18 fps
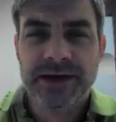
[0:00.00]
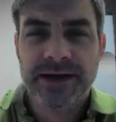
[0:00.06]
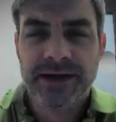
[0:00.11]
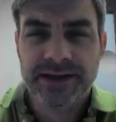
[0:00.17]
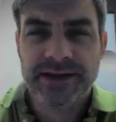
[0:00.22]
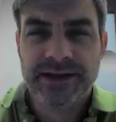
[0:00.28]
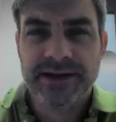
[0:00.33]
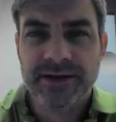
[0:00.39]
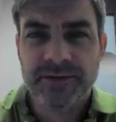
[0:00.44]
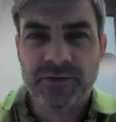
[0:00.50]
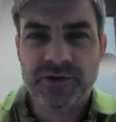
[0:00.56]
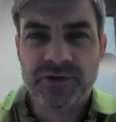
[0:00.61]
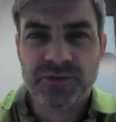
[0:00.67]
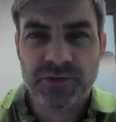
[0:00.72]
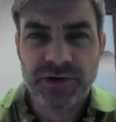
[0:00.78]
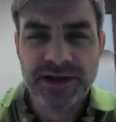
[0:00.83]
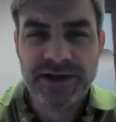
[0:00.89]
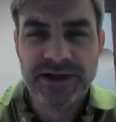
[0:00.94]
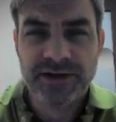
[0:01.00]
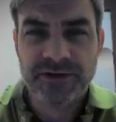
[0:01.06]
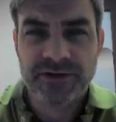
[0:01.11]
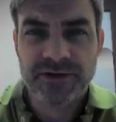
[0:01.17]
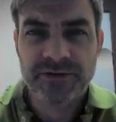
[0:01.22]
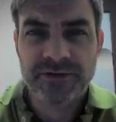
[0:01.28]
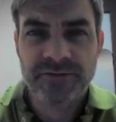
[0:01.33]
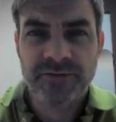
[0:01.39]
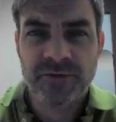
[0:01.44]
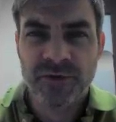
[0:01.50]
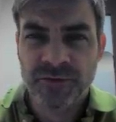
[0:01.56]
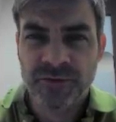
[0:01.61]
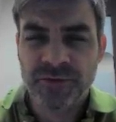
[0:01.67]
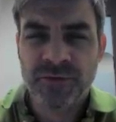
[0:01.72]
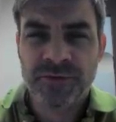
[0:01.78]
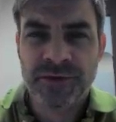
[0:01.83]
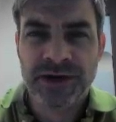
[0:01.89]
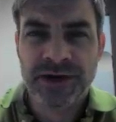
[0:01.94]
Again, that number is
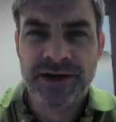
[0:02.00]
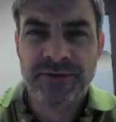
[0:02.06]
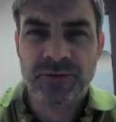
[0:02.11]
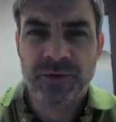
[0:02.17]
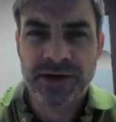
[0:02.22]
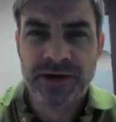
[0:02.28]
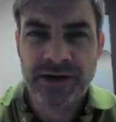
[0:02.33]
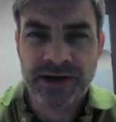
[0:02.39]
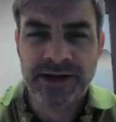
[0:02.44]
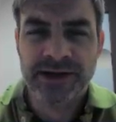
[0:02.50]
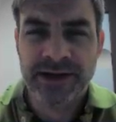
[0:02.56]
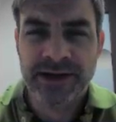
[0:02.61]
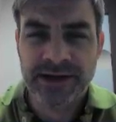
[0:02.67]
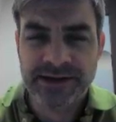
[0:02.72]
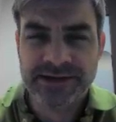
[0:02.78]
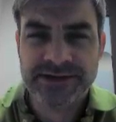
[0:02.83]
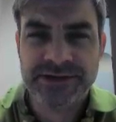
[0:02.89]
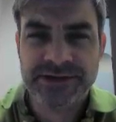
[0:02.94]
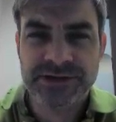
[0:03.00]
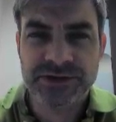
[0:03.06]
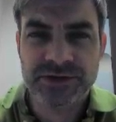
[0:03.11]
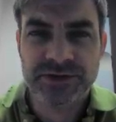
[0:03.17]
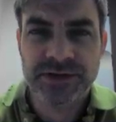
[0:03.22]
1-800-445-1882.